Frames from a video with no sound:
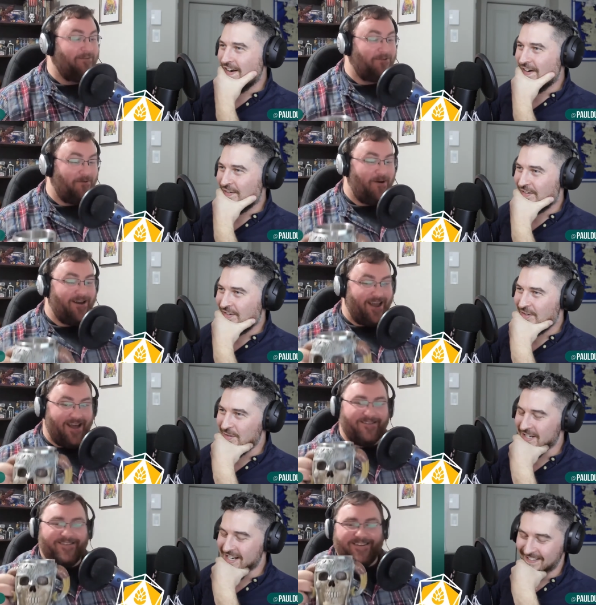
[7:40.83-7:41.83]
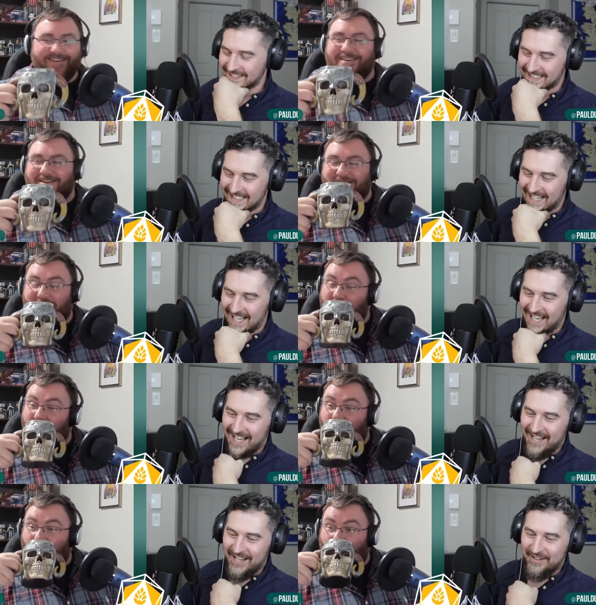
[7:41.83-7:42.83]
Speaker 1: YouTube channel.
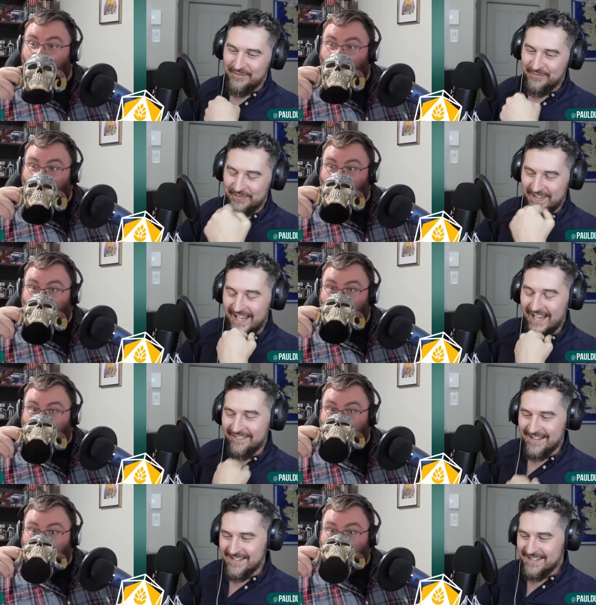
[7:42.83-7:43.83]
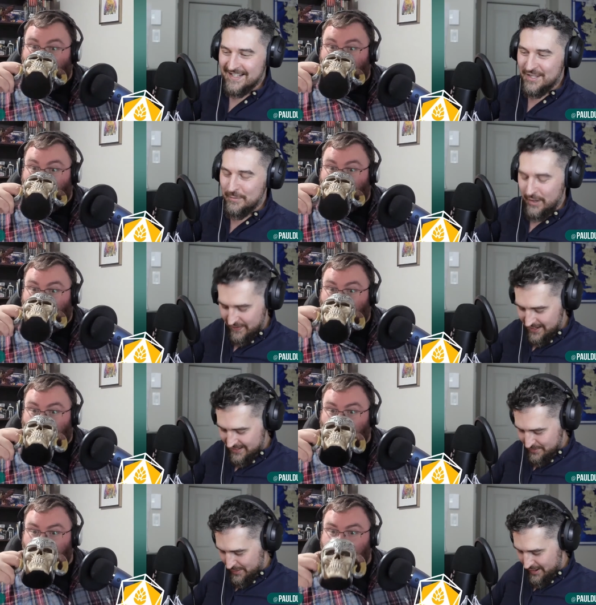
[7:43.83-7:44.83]
Yeah, that's the big thing
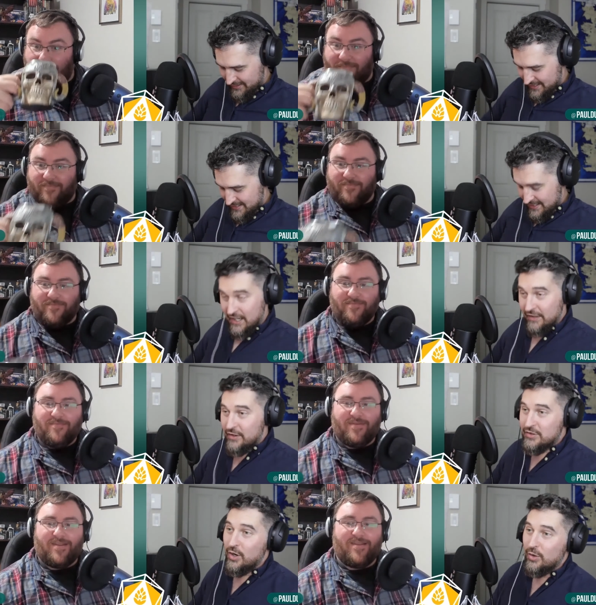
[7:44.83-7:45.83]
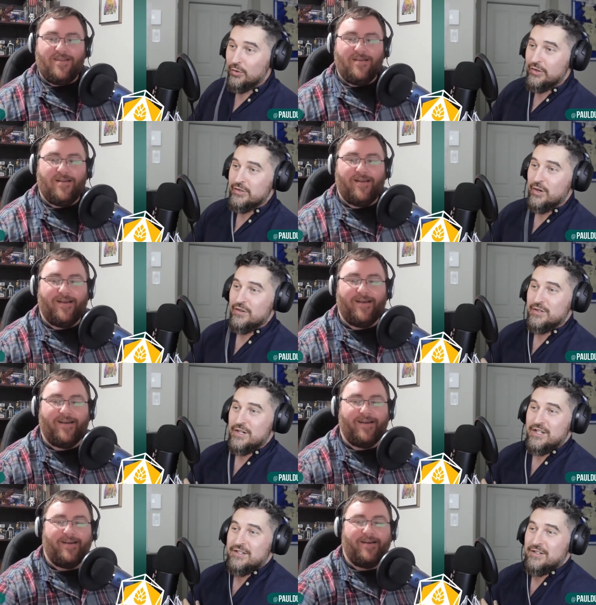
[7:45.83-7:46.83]
is apparently there's no restrictions, so